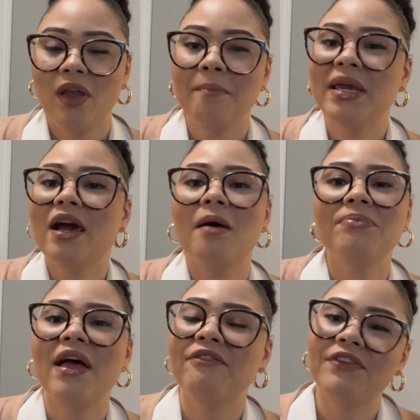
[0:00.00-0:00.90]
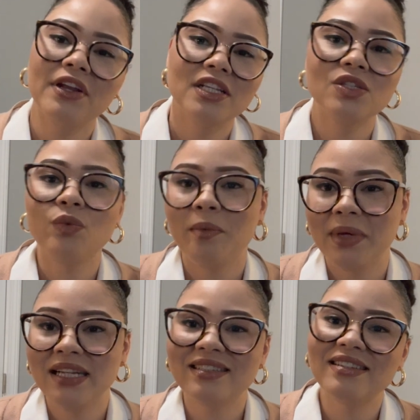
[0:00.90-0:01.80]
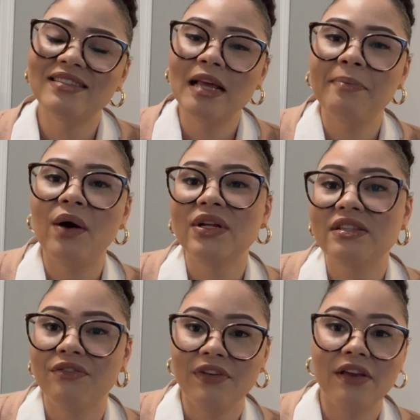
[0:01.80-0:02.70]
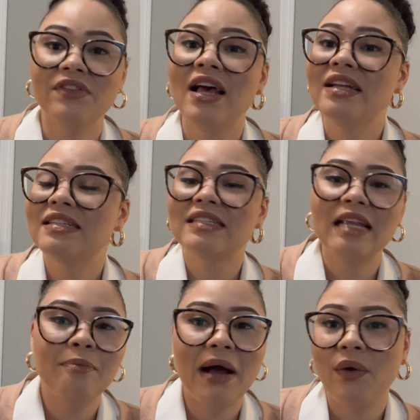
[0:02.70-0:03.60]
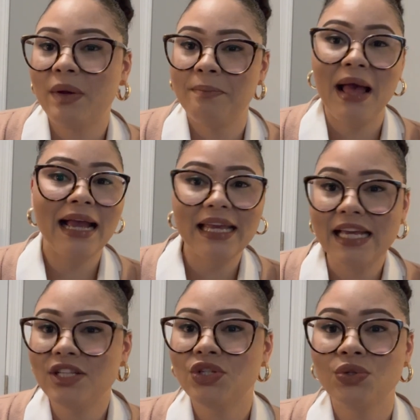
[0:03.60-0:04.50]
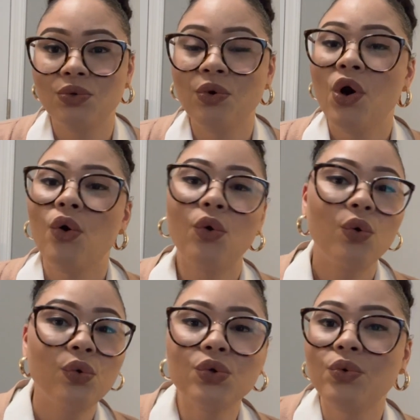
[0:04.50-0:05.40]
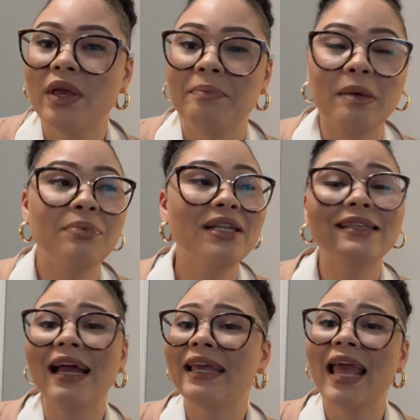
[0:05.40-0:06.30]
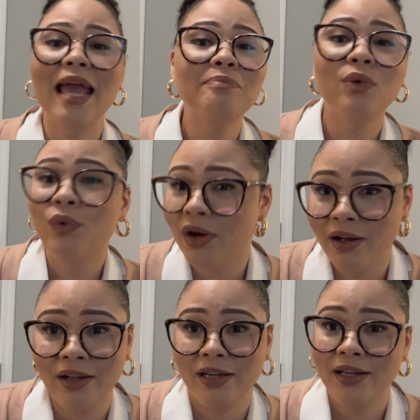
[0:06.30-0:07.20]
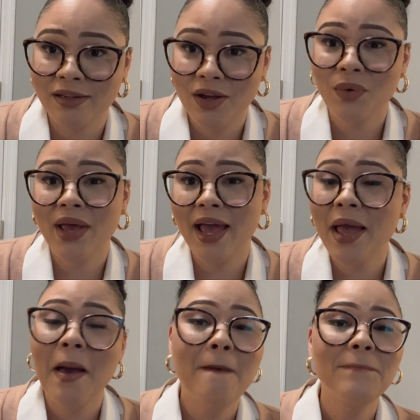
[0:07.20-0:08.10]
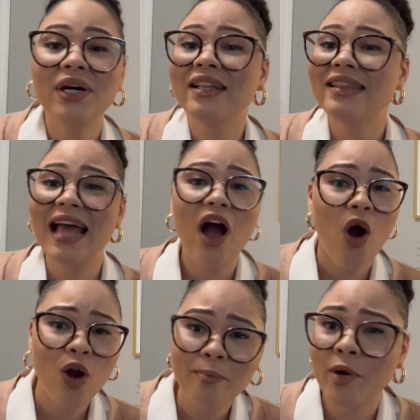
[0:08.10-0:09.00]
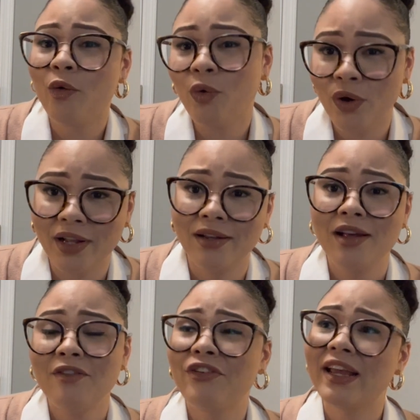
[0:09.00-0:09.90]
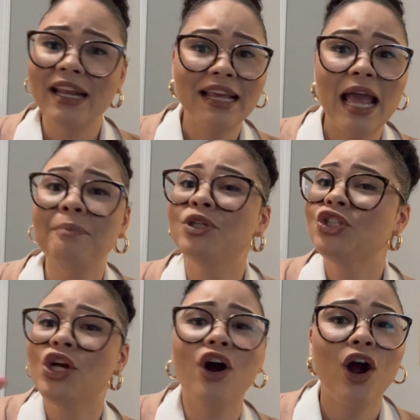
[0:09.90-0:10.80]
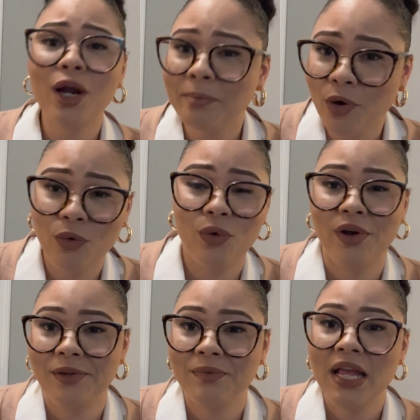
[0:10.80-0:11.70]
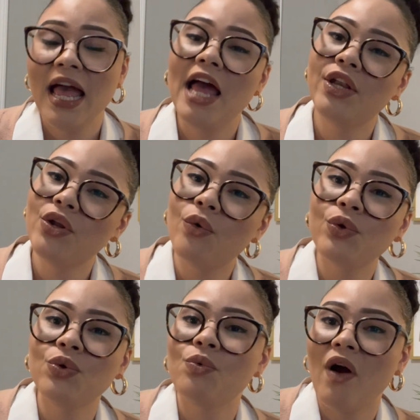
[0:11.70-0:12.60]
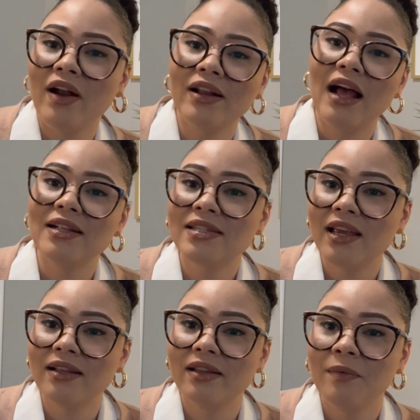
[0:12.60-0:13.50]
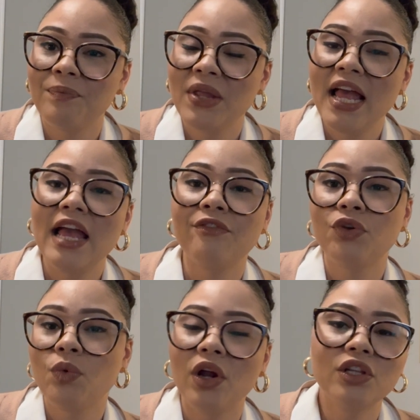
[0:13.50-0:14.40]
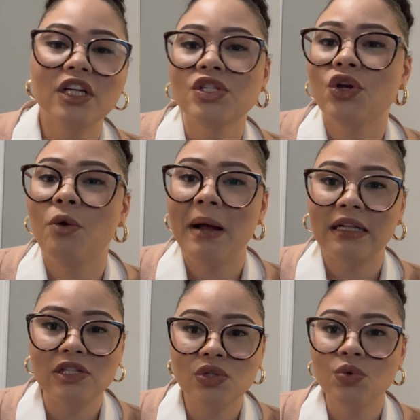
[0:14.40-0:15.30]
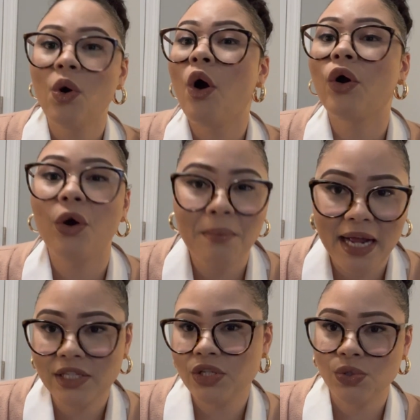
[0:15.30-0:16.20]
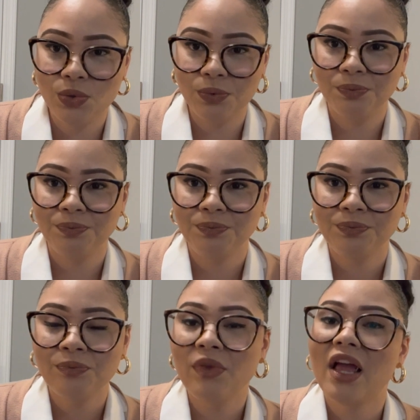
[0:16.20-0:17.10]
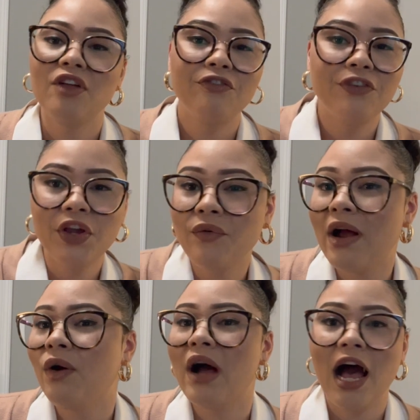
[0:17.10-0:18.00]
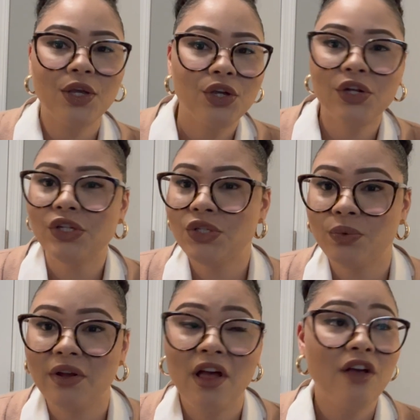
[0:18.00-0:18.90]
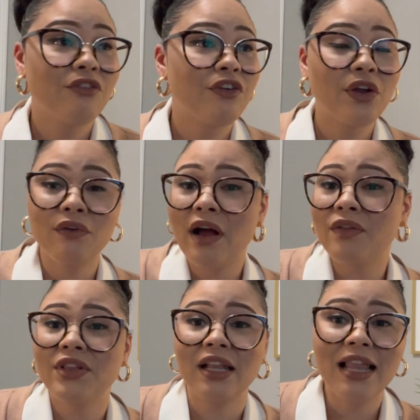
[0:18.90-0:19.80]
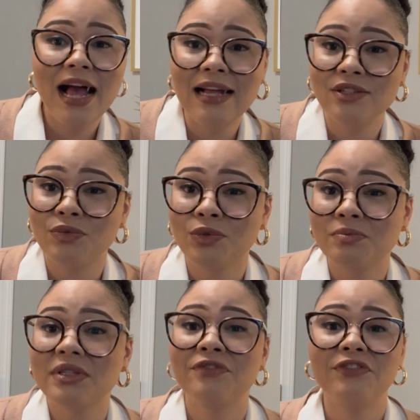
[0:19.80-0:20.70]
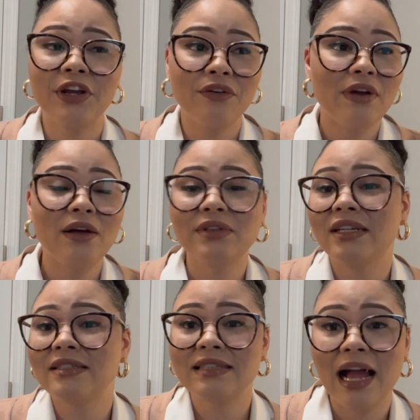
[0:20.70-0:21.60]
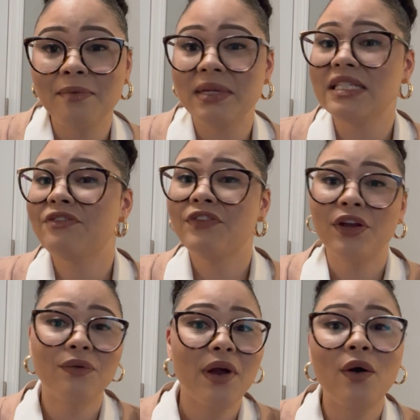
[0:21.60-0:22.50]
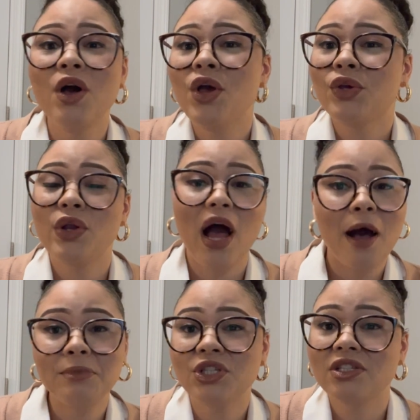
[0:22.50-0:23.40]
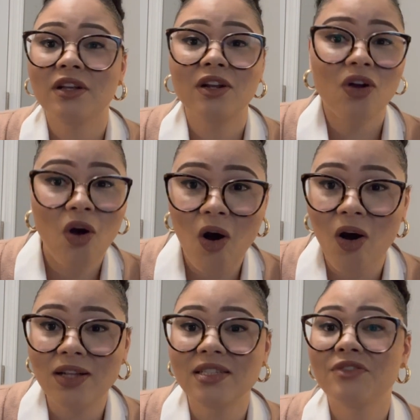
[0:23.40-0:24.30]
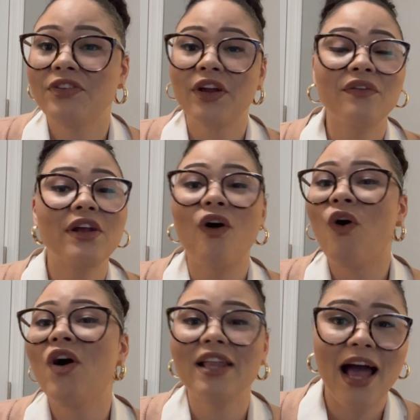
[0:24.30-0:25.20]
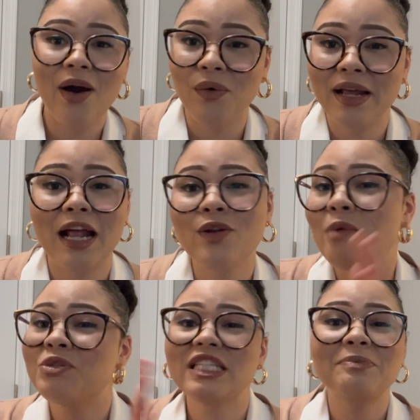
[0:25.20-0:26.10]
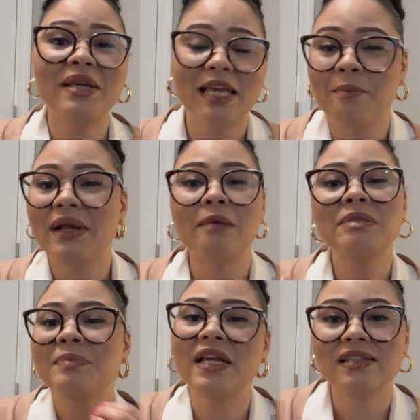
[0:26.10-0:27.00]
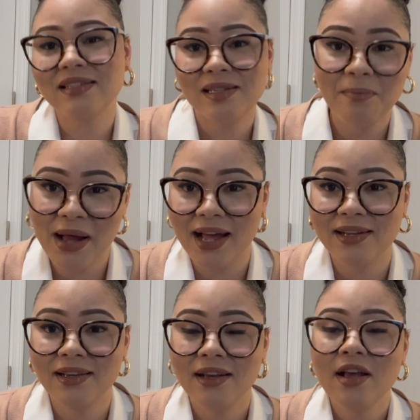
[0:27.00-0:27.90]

Become that fearless woman to step out into faith, step out back into who you can be. Put that cape on, honey, okay? Put that armor on. Forget a cape. Put your armor on and know who you are in God's kingdom. If you are looking to go back to school, go back to school. Figure out how you're going to do it. Figure out the classrooms. Figure out the assignments. Figure out, you know, how much it's going to cost. Figure it all out. And I know I'm just speaking, but I'm speaking to somebody.